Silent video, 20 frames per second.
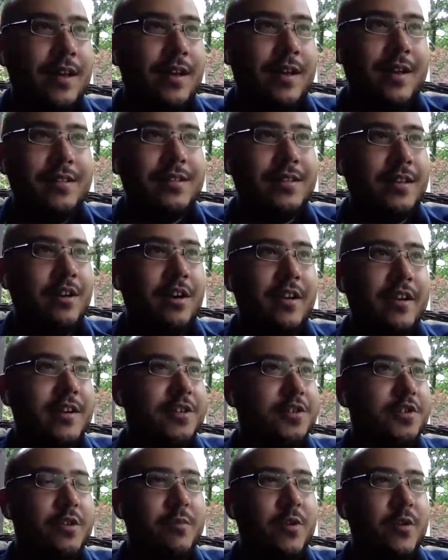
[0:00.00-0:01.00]
I said our
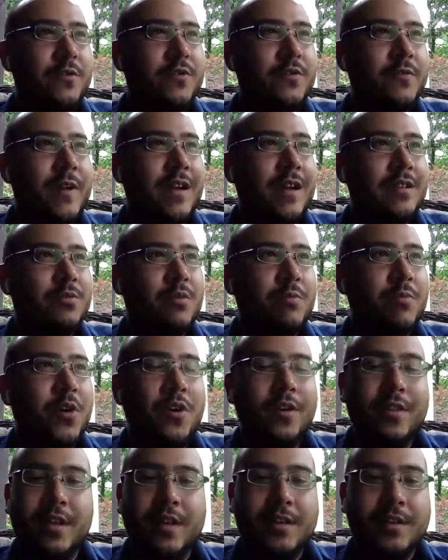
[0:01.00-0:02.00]
industry moves fast. We're
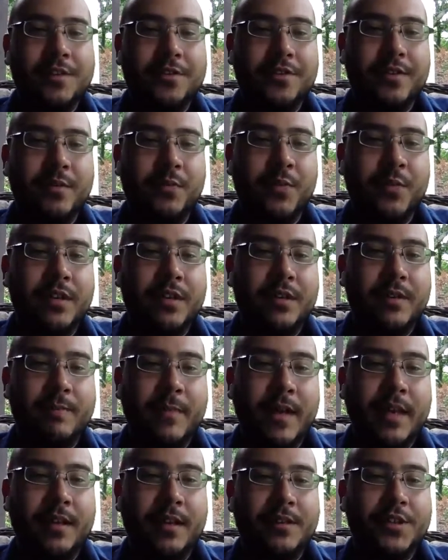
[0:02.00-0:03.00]
part of the industry. We
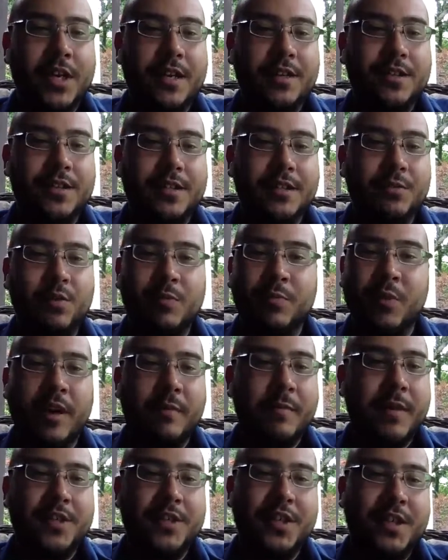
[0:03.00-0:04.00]
make changes. We'll
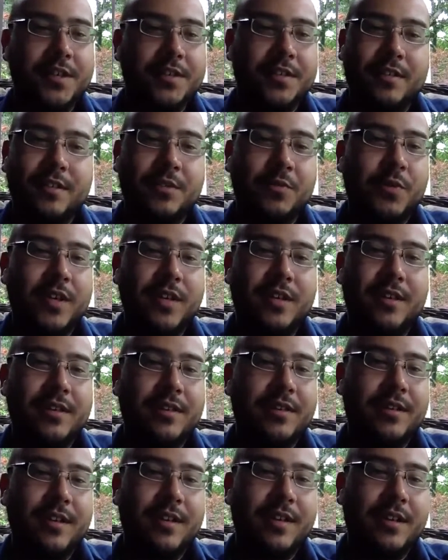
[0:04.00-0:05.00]
probably make changes this week.
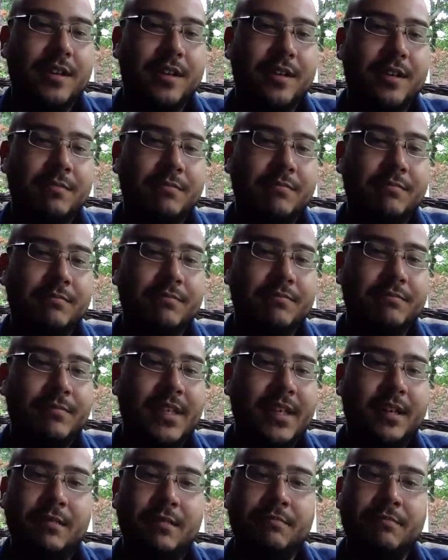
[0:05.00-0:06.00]

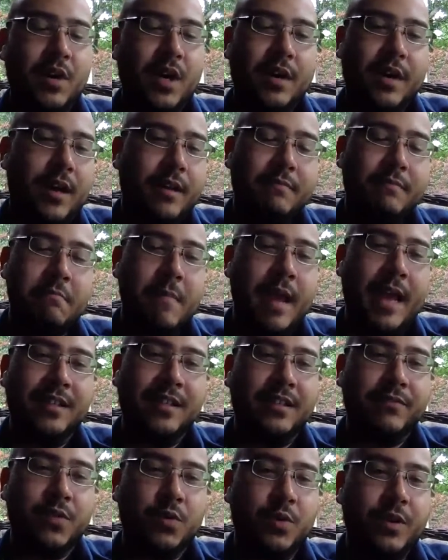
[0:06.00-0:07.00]
Probably not
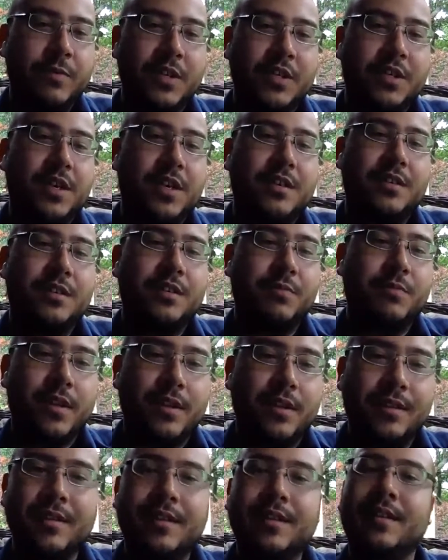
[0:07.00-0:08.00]
massive sweeping changes, but
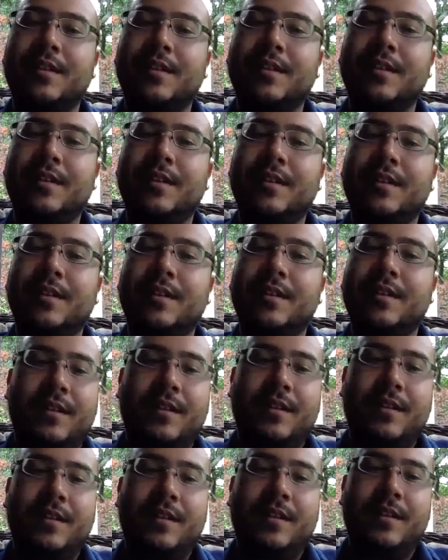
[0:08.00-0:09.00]

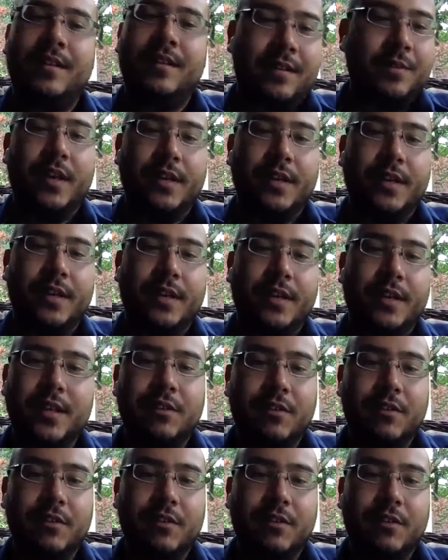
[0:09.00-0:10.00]
we like to
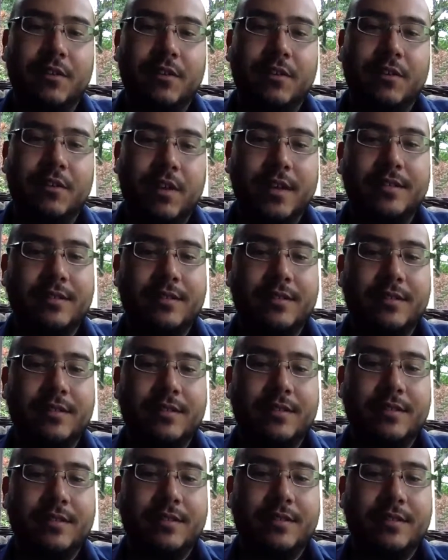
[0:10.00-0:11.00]
iterate quickly,
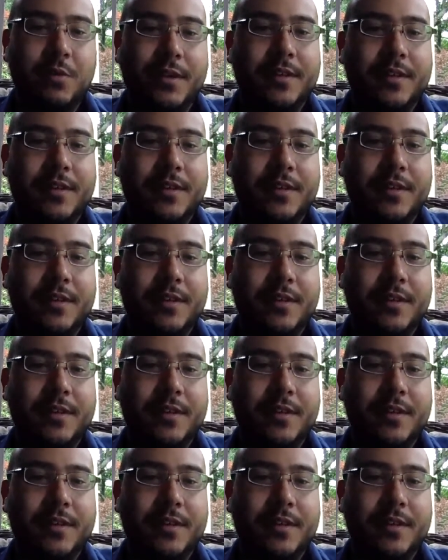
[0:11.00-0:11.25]
and